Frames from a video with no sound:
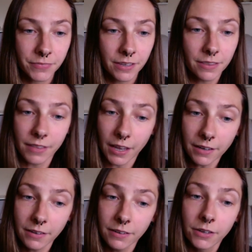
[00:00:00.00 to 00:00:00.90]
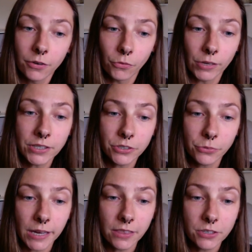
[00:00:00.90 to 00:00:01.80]
Then, rinse
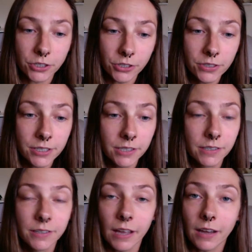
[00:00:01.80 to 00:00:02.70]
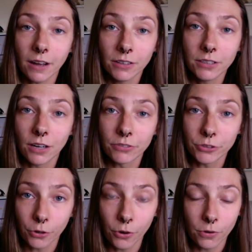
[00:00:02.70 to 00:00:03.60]
away the dirt and uncover
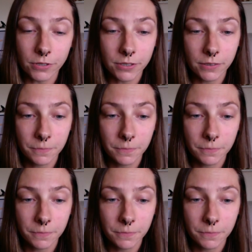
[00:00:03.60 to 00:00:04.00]
the gold.